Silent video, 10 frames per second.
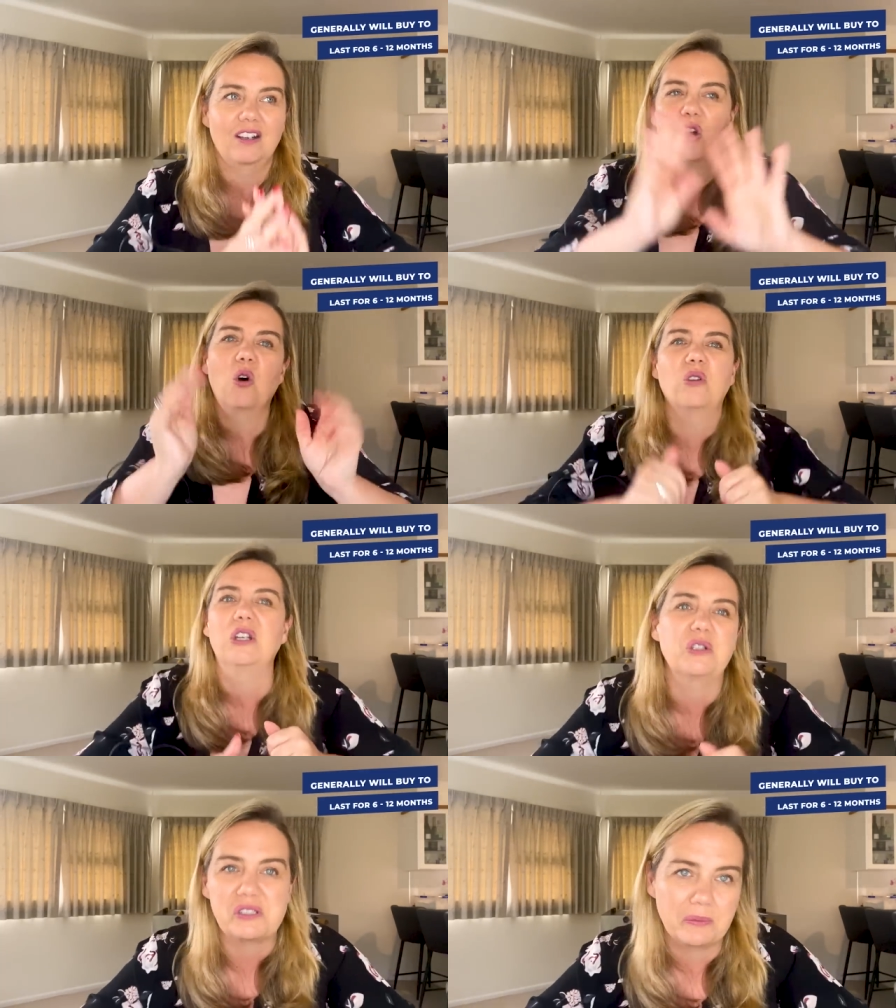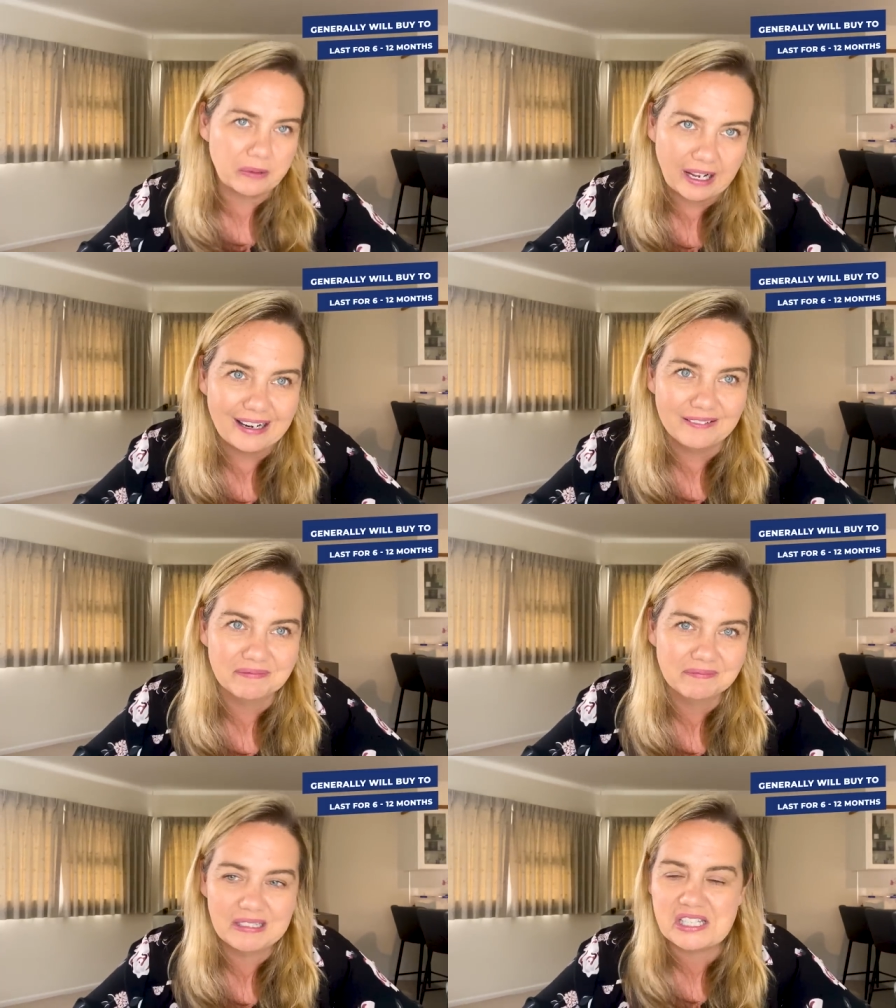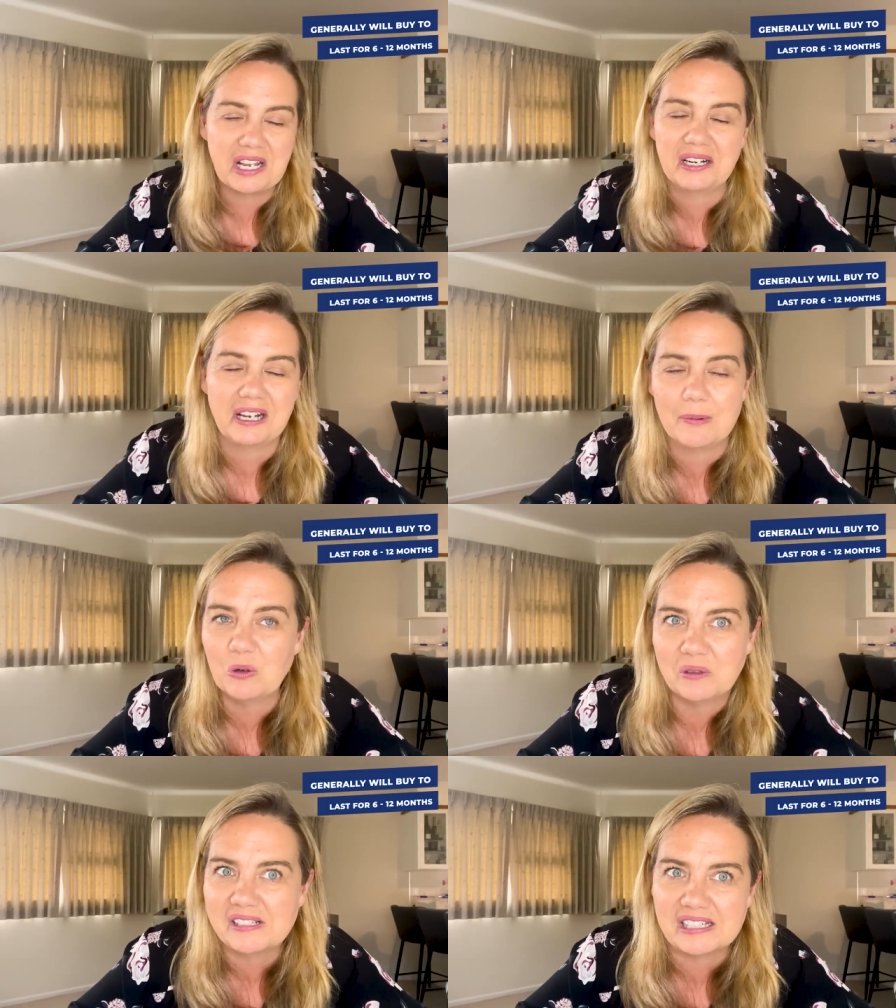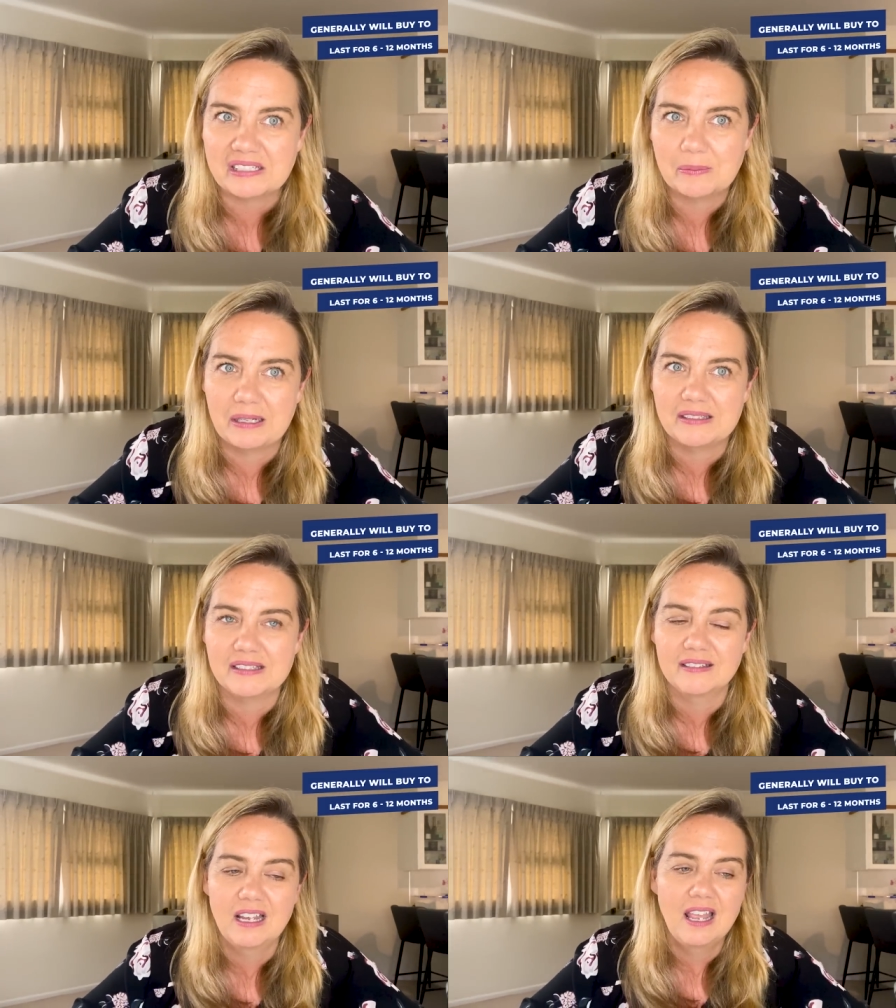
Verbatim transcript: a whole year's supply. It's not uncommon, or 6 months.